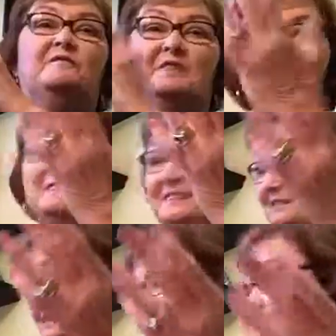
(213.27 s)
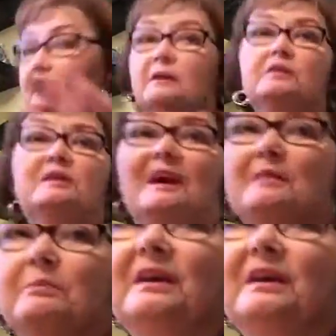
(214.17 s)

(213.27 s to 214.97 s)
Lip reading: 50 cent. You can't